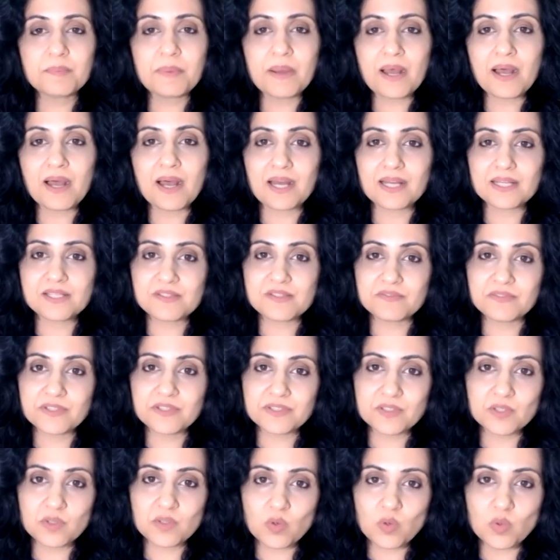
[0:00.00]
part where
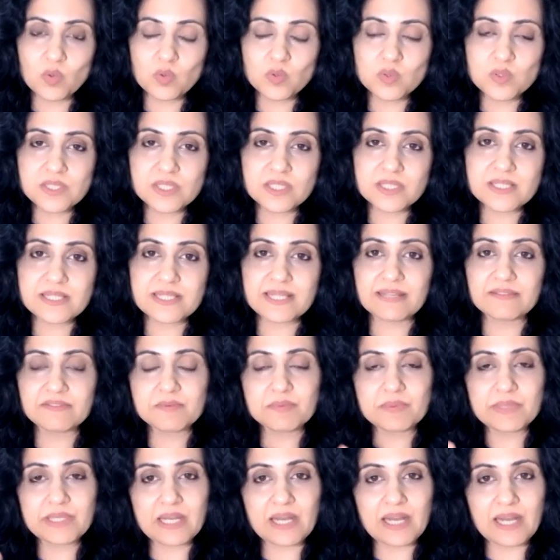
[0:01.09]
the old is
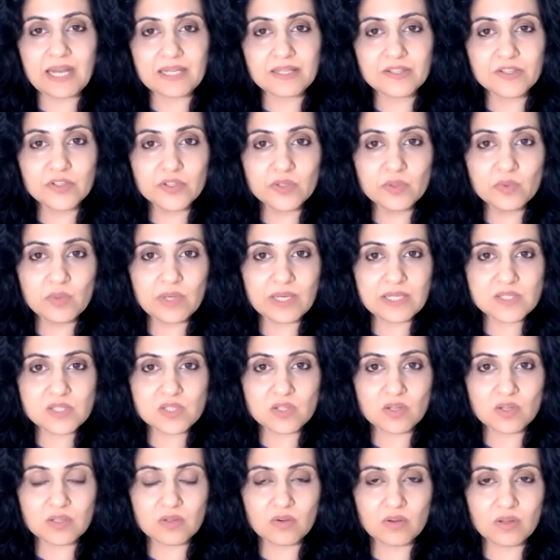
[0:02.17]
left behind, the new has
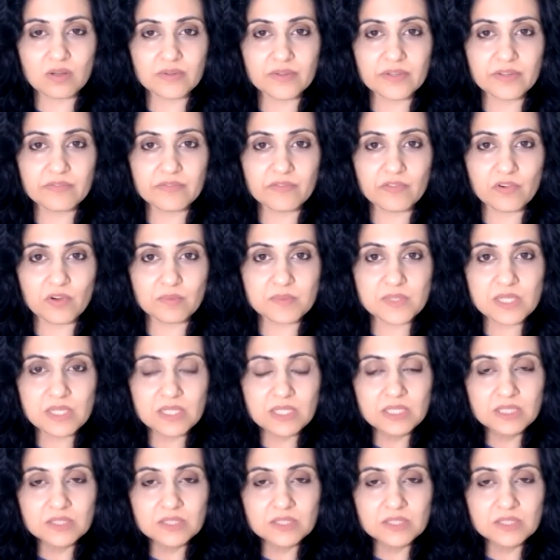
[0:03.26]
not already formed.